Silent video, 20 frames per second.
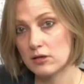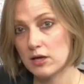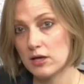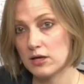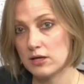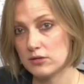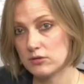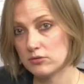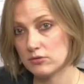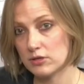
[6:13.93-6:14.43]

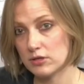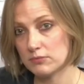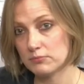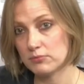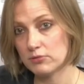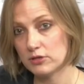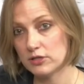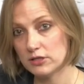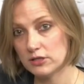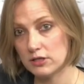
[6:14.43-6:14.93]
And you can
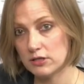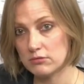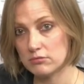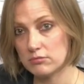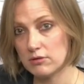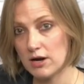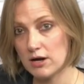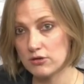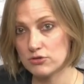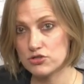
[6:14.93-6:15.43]
put it
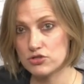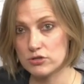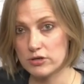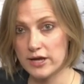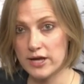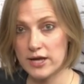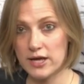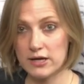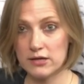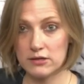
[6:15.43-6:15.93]
around your
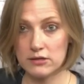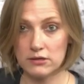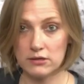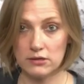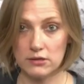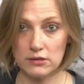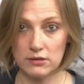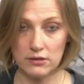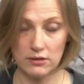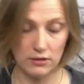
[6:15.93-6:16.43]

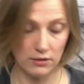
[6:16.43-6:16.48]
ankle